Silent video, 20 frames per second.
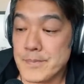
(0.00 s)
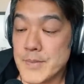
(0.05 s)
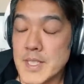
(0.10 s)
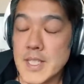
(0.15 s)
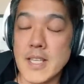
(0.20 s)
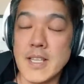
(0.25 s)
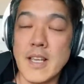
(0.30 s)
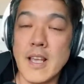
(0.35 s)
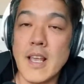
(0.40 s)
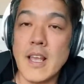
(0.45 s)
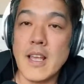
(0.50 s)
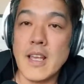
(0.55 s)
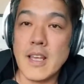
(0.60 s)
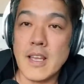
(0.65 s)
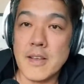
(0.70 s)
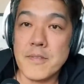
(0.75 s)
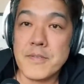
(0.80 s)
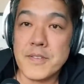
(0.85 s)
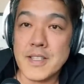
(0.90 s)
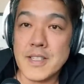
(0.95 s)
the
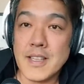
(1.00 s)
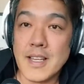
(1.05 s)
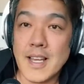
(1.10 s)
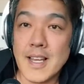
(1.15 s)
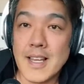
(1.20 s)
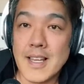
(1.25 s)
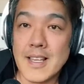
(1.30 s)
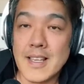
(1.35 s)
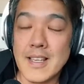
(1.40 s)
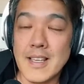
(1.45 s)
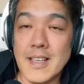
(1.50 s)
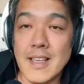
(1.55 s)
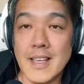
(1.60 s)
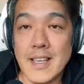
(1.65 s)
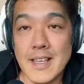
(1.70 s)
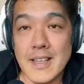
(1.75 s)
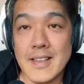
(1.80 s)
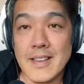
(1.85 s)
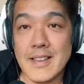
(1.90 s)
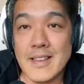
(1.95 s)
FDA
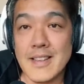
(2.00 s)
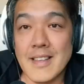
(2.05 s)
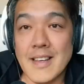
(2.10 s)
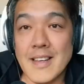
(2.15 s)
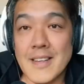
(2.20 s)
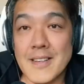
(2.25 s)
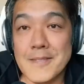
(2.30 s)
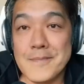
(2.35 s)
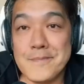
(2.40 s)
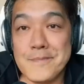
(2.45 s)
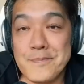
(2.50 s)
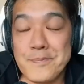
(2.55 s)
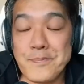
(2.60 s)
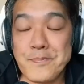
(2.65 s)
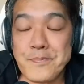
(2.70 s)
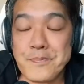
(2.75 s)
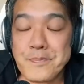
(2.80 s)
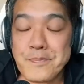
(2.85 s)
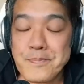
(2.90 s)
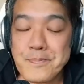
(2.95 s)
in
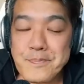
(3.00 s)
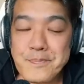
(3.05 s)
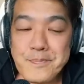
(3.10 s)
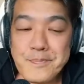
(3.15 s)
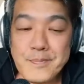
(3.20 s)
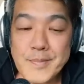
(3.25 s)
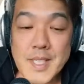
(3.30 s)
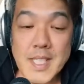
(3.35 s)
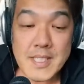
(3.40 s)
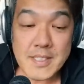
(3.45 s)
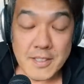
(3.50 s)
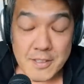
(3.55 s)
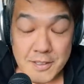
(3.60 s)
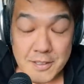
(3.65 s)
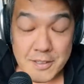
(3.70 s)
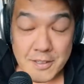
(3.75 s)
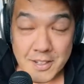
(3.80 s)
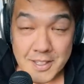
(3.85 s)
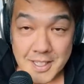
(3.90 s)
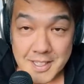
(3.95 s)
the
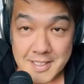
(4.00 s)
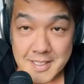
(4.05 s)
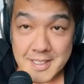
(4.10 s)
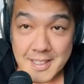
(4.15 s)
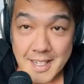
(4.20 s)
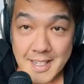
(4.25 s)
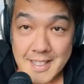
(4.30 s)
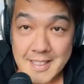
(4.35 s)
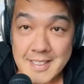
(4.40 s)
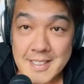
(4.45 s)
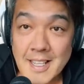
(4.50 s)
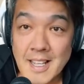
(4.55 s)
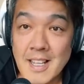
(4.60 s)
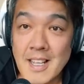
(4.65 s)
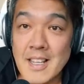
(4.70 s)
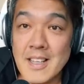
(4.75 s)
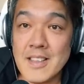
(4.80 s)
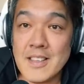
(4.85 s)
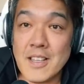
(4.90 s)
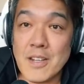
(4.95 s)
United States,
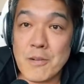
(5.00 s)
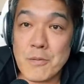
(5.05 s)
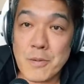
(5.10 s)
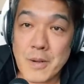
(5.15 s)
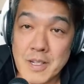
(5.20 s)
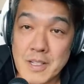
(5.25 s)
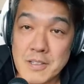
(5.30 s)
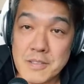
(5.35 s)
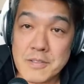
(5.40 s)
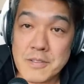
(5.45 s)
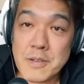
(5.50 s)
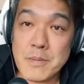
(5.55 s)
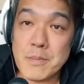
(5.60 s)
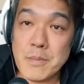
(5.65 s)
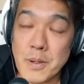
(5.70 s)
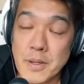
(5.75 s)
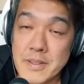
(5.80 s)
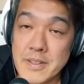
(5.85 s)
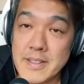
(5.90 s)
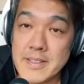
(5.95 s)
there are regulatory
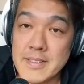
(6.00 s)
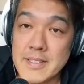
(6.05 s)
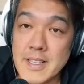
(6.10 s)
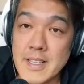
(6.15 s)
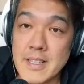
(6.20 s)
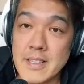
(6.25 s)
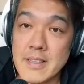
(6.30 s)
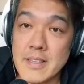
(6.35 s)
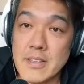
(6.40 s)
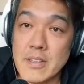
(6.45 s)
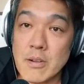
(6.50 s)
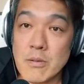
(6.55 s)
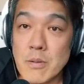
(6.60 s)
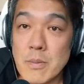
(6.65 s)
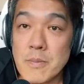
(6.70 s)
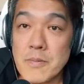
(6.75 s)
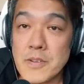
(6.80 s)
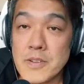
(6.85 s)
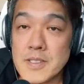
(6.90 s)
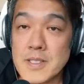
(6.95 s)
bodies in
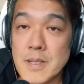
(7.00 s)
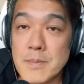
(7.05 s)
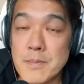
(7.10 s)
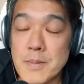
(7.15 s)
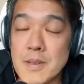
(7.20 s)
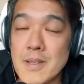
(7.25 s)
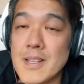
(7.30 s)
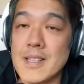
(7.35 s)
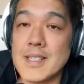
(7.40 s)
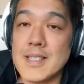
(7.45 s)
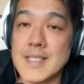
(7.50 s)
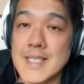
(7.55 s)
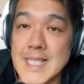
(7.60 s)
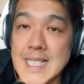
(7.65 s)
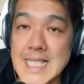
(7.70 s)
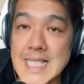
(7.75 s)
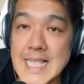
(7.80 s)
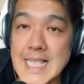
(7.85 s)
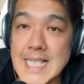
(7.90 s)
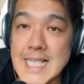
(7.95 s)
Europe, for example, like the
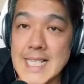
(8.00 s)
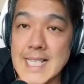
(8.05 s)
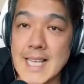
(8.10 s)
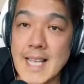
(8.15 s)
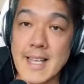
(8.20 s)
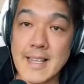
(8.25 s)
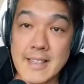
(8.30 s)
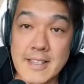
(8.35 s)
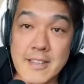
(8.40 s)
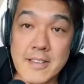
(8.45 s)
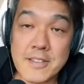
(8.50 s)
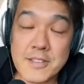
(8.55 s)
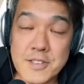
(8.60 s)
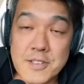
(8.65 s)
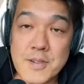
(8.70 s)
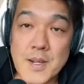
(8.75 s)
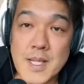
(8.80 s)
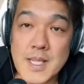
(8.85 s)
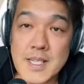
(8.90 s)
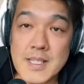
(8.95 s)
CE, and in
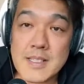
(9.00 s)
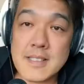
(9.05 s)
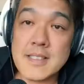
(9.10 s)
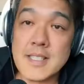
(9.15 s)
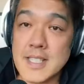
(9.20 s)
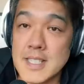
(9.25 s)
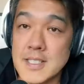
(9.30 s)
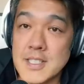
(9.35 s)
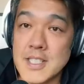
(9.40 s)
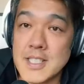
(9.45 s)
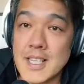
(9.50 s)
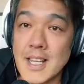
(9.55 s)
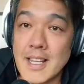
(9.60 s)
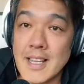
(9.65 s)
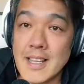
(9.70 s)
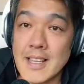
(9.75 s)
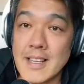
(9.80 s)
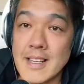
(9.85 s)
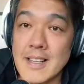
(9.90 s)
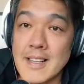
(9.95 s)
Australia, the
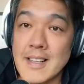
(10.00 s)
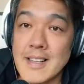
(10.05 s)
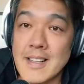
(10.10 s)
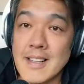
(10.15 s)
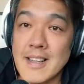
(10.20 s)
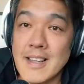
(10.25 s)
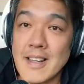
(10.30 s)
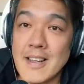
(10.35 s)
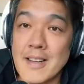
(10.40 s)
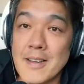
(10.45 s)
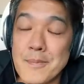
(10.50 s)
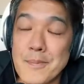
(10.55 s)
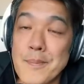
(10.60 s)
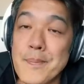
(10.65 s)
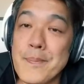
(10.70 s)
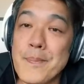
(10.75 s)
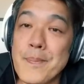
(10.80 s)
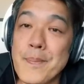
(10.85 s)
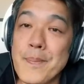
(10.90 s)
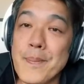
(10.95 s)
TGA.
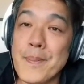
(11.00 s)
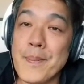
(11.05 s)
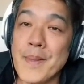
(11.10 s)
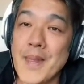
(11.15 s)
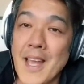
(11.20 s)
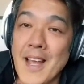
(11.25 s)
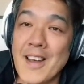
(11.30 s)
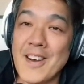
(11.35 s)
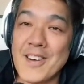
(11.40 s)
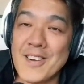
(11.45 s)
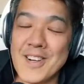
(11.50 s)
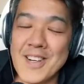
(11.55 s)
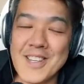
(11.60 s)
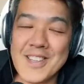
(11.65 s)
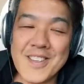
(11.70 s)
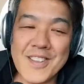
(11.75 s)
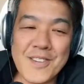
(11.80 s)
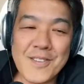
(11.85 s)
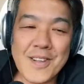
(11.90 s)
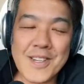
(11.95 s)
Now,
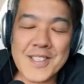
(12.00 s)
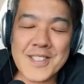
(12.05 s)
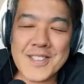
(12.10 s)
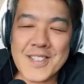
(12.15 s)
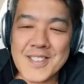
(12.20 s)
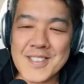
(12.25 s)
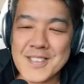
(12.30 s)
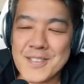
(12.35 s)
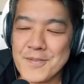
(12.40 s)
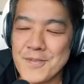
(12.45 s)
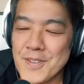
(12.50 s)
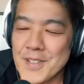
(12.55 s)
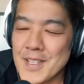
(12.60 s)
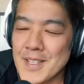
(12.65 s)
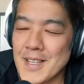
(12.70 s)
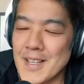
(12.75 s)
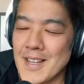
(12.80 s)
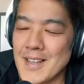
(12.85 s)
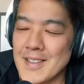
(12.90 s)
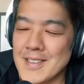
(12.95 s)
there are
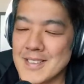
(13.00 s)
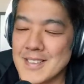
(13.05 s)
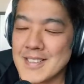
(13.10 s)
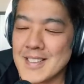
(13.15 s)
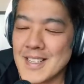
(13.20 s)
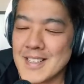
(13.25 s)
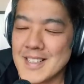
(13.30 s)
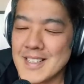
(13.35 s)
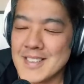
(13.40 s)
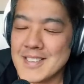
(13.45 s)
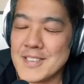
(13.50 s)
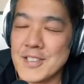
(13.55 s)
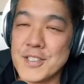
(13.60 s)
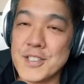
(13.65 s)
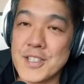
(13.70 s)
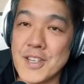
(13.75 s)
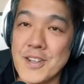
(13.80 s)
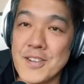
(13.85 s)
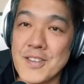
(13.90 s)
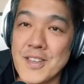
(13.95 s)
scientific studies to
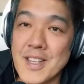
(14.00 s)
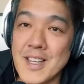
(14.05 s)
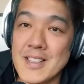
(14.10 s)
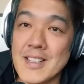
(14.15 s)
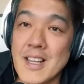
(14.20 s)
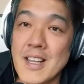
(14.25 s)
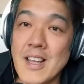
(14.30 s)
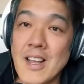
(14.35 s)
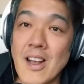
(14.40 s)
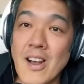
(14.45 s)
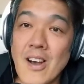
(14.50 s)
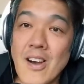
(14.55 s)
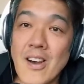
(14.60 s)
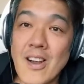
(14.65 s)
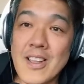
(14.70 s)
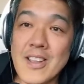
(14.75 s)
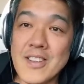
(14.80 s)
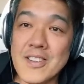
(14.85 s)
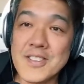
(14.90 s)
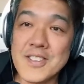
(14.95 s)
show that
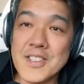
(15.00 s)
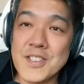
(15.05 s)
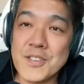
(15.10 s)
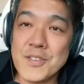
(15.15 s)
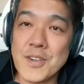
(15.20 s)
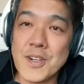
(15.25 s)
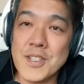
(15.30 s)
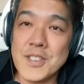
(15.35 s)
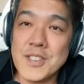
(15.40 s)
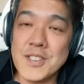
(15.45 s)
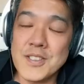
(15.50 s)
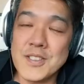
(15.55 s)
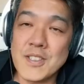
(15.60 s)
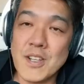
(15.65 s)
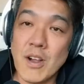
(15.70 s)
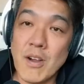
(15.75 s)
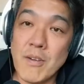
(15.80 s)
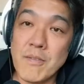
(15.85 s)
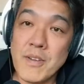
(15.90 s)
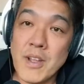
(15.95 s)
high concentrations
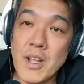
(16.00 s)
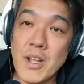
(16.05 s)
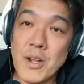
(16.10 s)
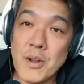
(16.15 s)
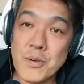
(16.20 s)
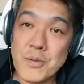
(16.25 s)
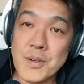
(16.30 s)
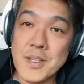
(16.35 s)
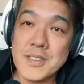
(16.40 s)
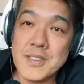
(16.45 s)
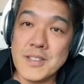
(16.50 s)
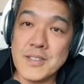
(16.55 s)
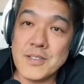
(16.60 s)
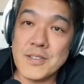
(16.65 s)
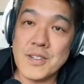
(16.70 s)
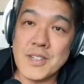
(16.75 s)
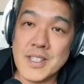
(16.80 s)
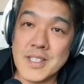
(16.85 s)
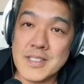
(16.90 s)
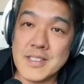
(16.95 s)
of
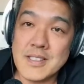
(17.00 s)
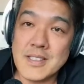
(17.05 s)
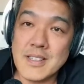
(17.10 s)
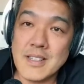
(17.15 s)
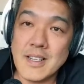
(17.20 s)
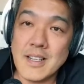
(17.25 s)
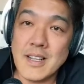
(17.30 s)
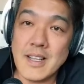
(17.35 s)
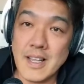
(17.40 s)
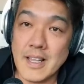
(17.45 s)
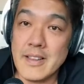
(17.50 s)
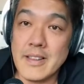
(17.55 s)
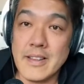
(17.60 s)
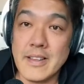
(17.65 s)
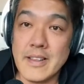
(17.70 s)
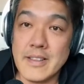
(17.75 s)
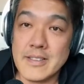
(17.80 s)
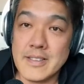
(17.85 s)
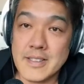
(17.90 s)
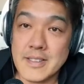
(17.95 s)
retinoids, and
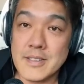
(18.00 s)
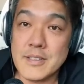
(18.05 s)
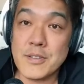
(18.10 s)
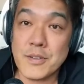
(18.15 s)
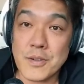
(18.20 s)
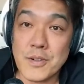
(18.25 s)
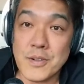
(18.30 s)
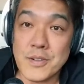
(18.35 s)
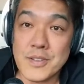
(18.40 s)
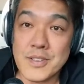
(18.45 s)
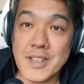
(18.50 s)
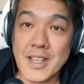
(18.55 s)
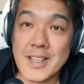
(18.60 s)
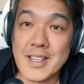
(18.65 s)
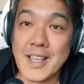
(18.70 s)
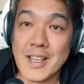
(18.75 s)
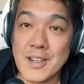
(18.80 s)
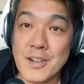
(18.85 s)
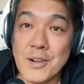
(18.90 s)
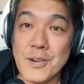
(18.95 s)
it's true, they
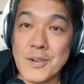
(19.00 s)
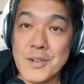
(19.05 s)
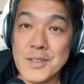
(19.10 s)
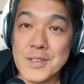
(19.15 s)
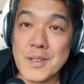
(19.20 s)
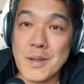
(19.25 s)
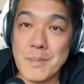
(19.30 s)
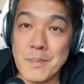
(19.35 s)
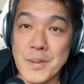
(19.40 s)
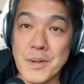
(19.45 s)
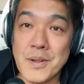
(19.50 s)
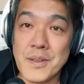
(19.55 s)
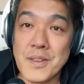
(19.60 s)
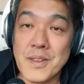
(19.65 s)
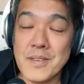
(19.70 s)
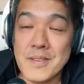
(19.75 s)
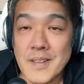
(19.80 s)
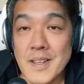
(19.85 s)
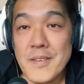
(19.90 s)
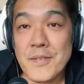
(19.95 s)
can cause birth
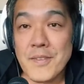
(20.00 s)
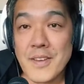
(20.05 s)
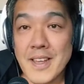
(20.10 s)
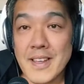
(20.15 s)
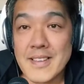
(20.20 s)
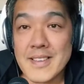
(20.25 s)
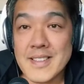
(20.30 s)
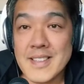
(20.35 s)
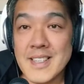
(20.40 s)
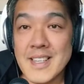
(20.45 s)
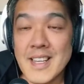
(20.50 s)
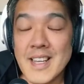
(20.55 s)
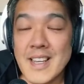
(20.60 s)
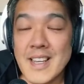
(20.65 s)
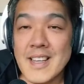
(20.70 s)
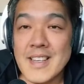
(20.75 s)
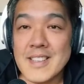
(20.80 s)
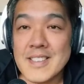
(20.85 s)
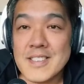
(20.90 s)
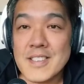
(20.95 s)
defects.
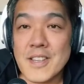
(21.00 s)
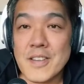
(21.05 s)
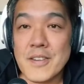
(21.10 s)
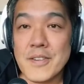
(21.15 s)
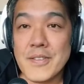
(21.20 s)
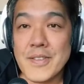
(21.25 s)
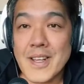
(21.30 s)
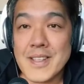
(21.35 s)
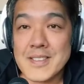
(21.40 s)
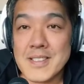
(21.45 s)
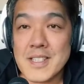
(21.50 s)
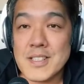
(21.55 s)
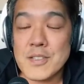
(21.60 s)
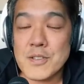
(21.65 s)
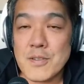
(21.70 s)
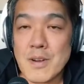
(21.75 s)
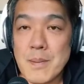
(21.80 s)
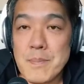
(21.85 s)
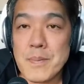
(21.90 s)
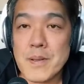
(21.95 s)
So that's
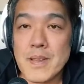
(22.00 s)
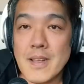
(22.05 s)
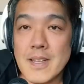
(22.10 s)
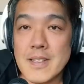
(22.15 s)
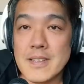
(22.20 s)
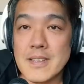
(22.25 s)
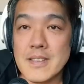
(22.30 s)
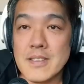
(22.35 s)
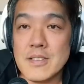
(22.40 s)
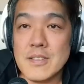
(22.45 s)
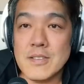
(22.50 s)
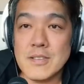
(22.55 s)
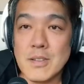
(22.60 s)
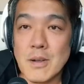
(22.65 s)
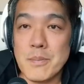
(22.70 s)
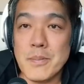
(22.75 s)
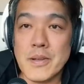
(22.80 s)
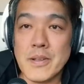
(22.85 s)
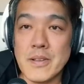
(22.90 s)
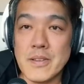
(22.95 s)
extrapolated to
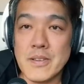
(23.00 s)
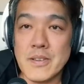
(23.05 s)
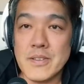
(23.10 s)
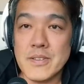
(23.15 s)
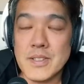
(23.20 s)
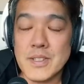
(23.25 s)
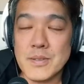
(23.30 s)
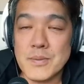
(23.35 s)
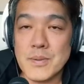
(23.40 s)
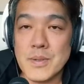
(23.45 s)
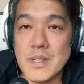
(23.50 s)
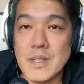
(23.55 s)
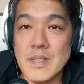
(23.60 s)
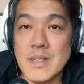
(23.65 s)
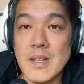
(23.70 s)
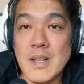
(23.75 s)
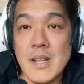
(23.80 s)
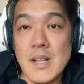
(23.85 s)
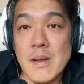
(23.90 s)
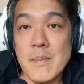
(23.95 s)
topical use as
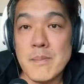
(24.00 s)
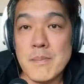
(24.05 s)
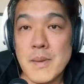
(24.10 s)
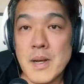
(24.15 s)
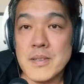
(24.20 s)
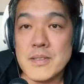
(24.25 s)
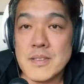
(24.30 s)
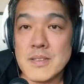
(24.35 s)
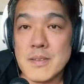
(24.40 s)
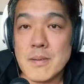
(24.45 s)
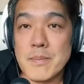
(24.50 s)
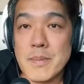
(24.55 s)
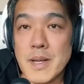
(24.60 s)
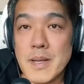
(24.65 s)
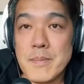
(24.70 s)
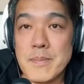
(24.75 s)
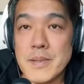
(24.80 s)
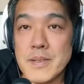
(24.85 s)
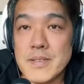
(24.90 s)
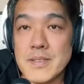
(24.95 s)
well. Most of the
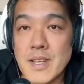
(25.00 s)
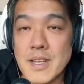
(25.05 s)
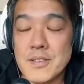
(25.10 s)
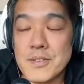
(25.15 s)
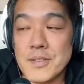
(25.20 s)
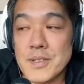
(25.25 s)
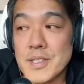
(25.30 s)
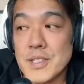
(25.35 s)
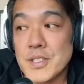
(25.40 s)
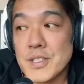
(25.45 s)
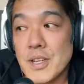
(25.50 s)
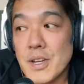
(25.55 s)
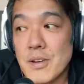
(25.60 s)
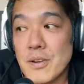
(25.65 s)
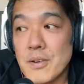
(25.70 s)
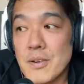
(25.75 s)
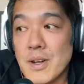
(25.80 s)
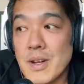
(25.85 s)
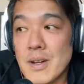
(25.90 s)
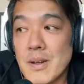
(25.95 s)
papers actually
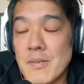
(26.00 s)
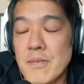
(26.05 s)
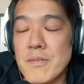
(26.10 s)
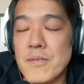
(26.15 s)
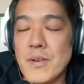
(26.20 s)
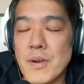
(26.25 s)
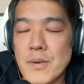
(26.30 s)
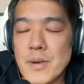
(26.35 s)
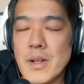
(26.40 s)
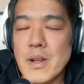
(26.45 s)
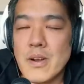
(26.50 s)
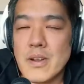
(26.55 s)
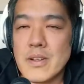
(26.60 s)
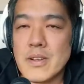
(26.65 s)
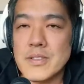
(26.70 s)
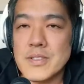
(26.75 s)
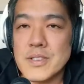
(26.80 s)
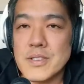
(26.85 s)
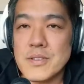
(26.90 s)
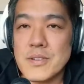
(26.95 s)
show very high
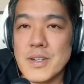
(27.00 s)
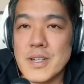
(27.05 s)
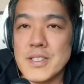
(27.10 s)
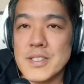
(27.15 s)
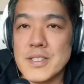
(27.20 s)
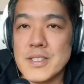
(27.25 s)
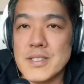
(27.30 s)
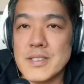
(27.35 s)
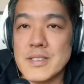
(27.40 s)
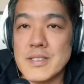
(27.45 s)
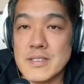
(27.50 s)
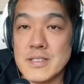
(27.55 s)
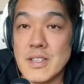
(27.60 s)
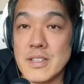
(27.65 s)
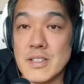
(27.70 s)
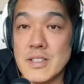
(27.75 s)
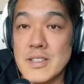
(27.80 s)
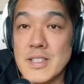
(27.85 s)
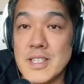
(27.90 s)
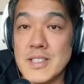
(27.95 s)
concentrations, so
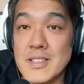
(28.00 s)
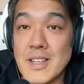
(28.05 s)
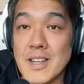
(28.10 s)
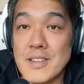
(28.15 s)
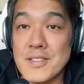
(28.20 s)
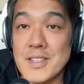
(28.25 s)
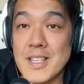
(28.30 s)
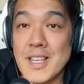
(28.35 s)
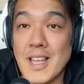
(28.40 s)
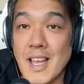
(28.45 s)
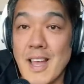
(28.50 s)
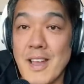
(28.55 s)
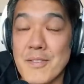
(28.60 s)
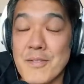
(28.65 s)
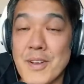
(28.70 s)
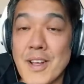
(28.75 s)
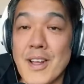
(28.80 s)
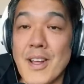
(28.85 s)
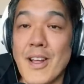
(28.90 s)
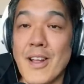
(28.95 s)
you need to actually
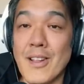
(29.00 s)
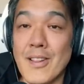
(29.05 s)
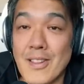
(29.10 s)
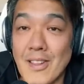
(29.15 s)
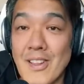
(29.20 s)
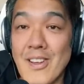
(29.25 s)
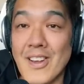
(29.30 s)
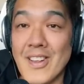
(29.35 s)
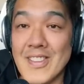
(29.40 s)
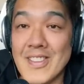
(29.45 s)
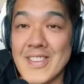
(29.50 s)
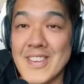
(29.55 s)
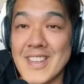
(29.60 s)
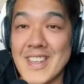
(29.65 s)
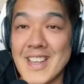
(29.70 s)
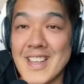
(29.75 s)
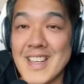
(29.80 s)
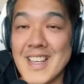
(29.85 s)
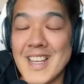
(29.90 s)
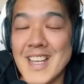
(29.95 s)
have a lot,
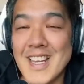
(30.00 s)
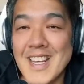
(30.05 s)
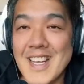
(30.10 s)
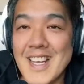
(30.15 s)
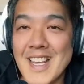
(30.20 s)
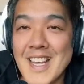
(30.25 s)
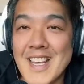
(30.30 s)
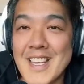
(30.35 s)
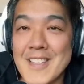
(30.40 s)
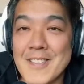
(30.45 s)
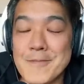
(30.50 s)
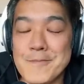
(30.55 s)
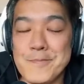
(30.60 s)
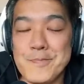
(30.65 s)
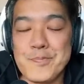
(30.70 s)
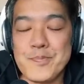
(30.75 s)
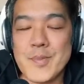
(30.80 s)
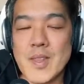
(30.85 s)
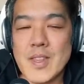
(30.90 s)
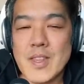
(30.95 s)
yeah? And
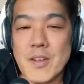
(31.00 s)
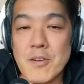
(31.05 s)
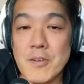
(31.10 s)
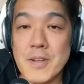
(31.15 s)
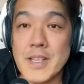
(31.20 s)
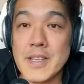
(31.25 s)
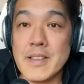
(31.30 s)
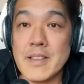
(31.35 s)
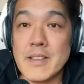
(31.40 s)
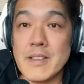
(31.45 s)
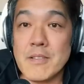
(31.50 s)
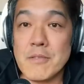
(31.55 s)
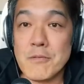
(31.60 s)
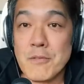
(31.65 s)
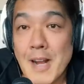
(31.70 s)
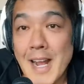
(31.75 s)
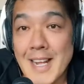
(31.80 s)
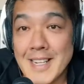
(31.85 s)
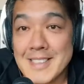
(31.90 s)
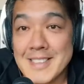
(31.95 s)
they're in
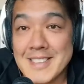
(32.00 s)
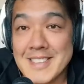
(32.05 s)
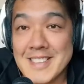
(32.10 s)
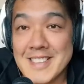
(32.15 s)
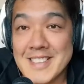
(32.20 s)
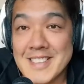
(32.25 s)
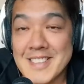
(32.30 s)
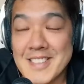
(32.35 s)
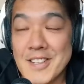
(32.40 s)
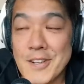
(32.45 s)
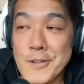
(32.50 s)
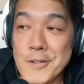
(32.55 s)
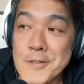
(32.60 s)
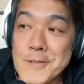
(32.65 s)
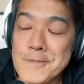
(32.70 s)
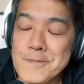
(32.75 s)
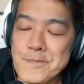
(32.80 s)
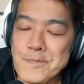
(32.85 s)
rats. So